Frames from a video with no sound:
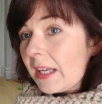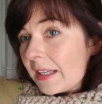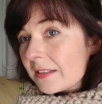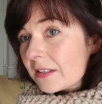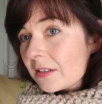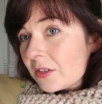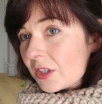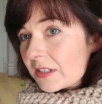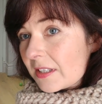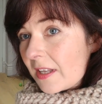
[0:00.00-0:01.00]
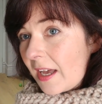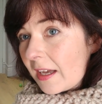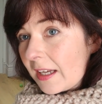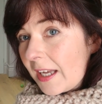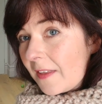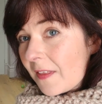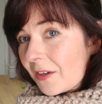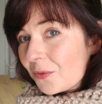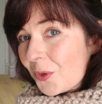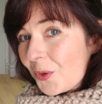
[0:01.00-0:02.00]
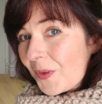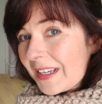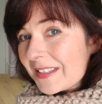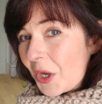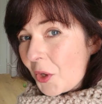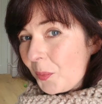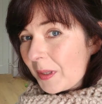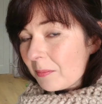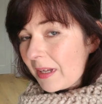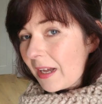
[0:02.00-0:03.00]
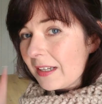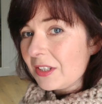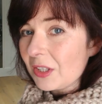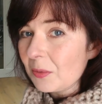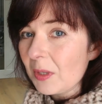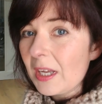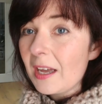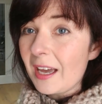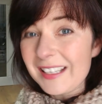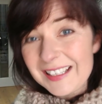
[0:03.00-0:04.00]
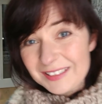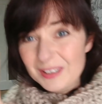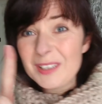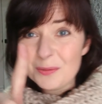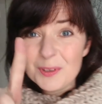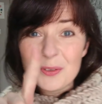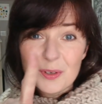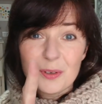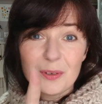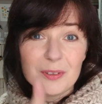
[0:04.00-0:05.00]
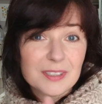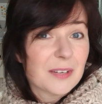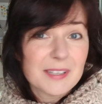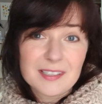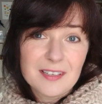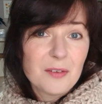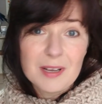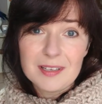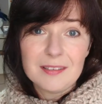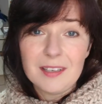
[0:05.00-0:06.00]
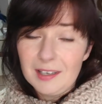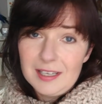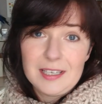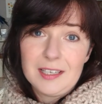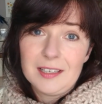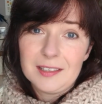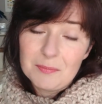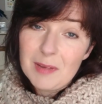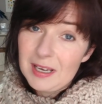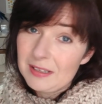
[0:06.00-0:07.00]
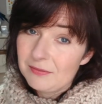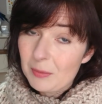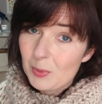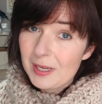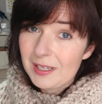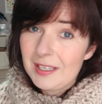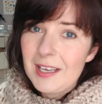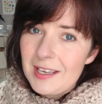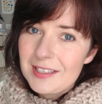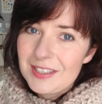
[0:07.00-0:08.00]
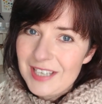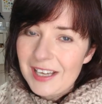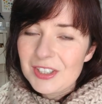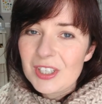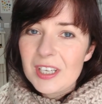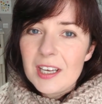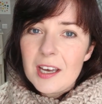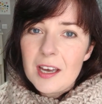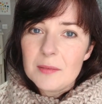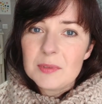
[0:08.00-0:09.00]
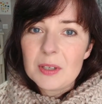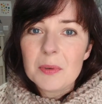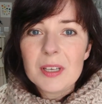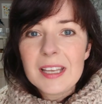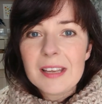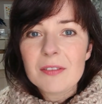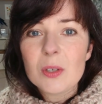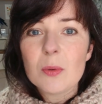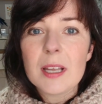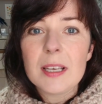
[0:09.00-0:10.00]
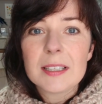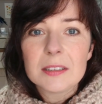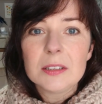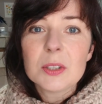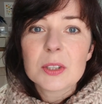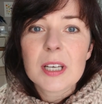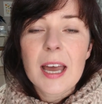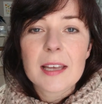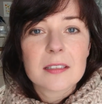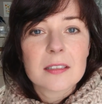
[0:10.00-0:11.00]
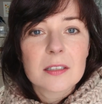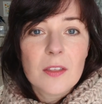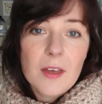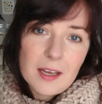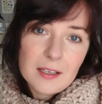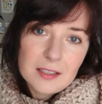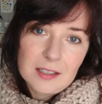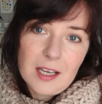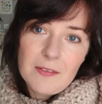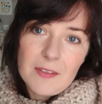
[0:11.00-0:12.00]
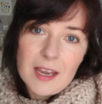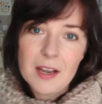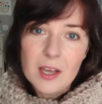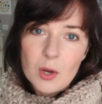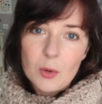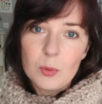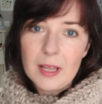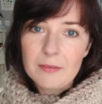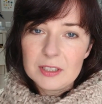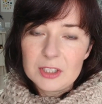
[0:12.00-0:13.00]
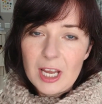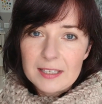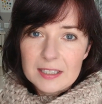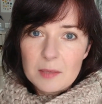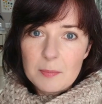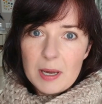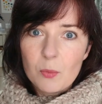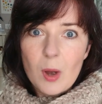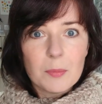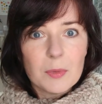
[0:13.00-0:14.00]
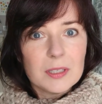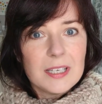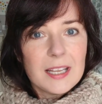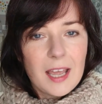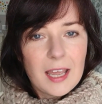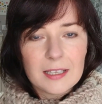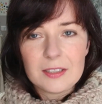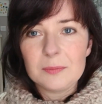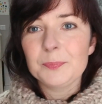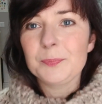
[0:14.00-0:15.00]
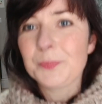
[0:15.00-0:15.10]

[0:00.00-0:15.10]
is just there, in that drawer that is open behind you. And it's one drawer, so it's nowhere like my fabric stash. So I'm going to give you a little look at that, and then we'll have a chat about what I'm going to knit next.